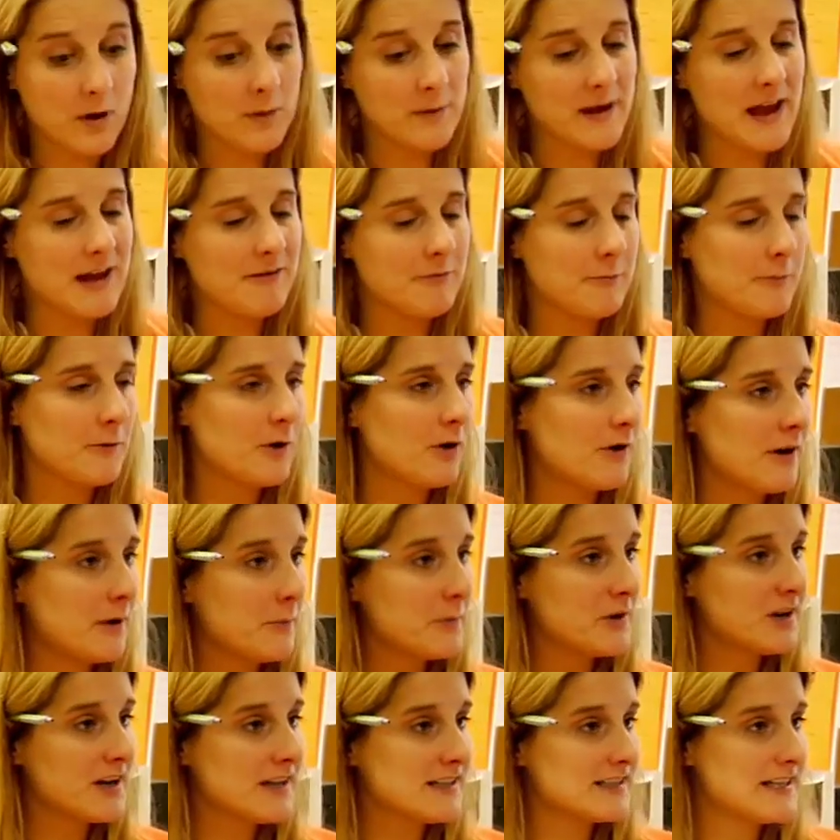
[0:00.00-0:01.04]
Well, we have a
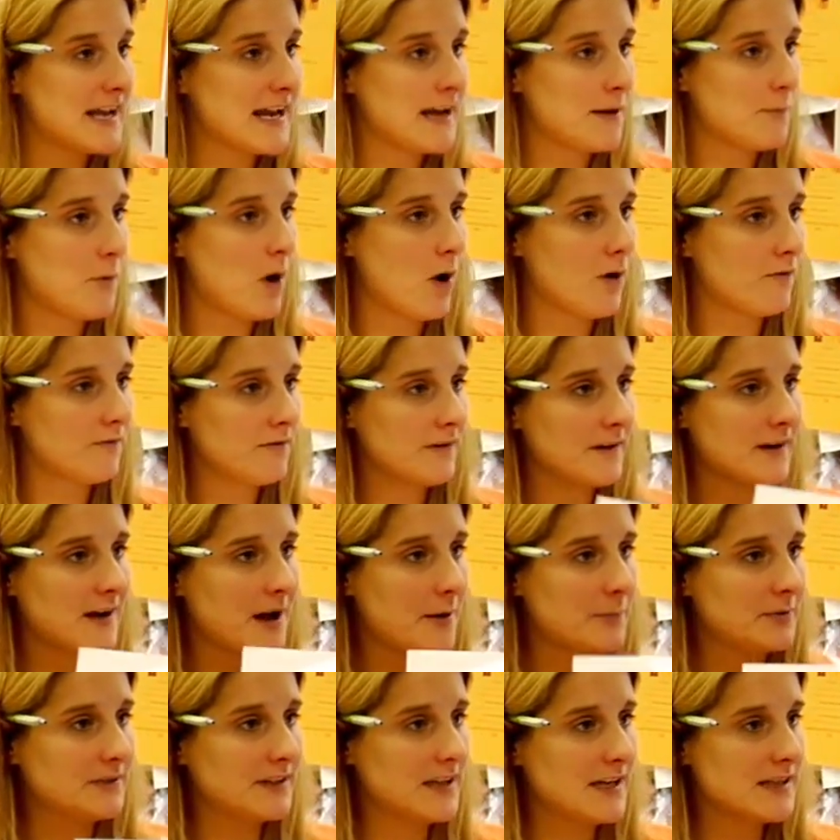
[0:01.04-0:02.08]
program where you can take them home for a
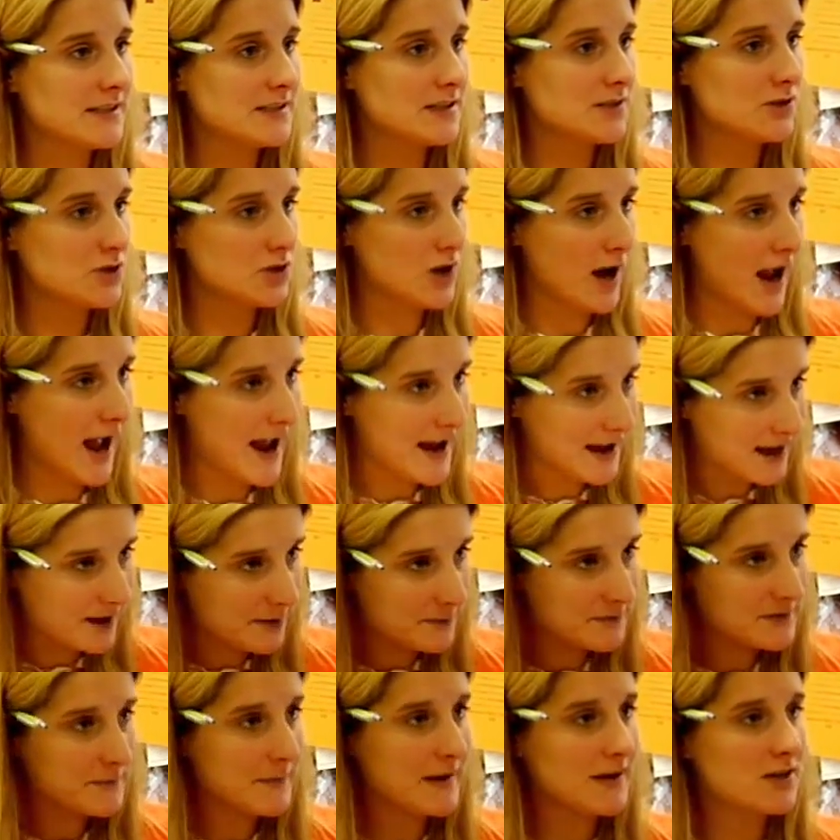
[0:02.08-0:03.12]
couple days and try
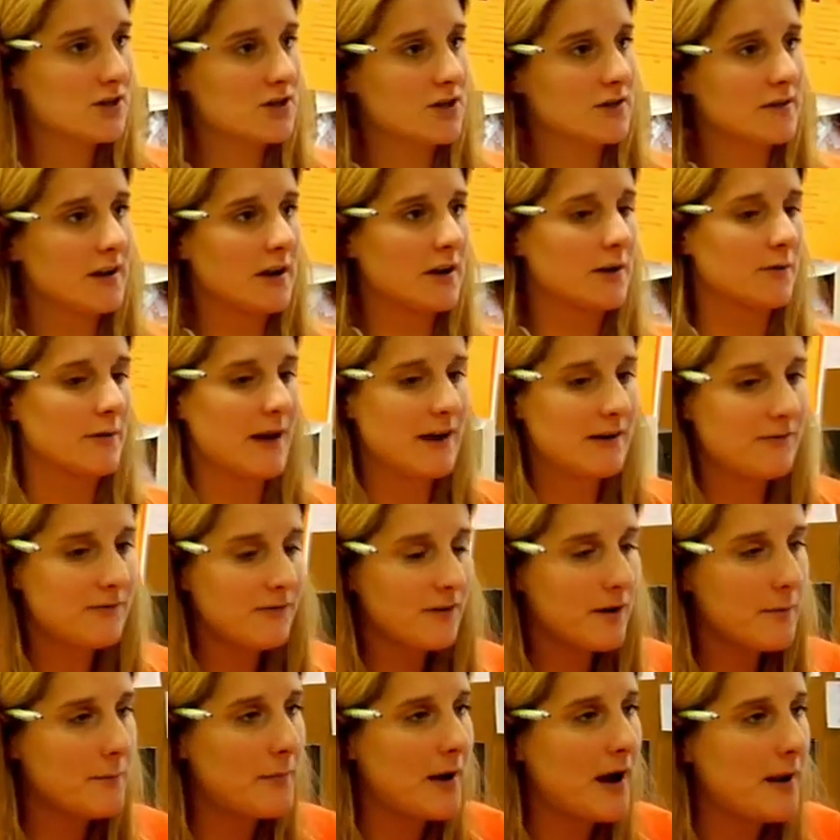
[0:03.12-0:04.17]
them, make sure that you're ready
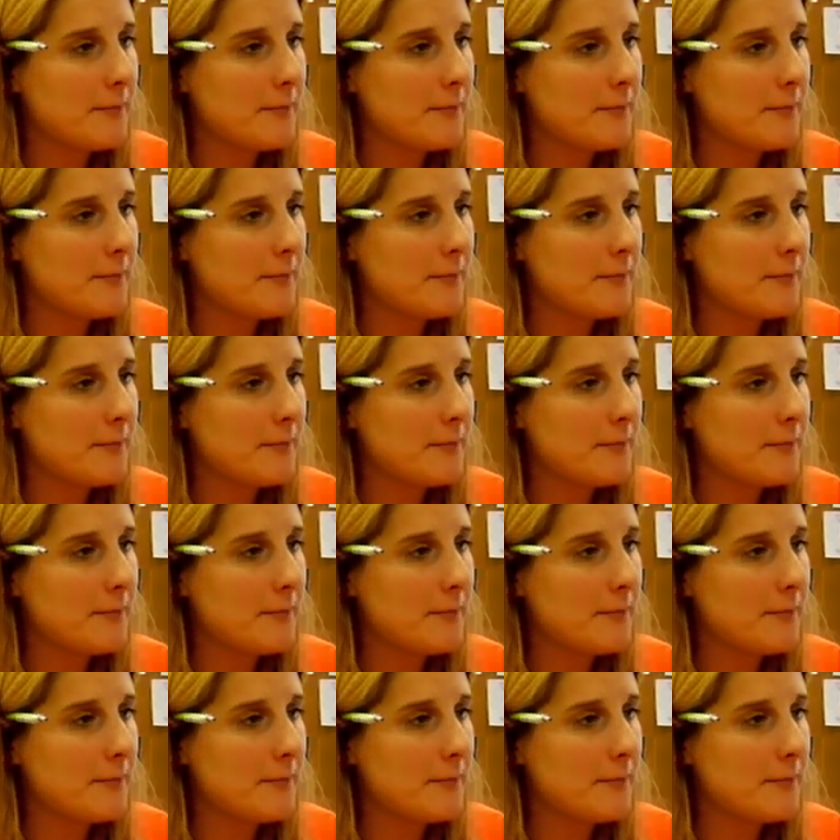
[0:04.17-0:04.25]
for a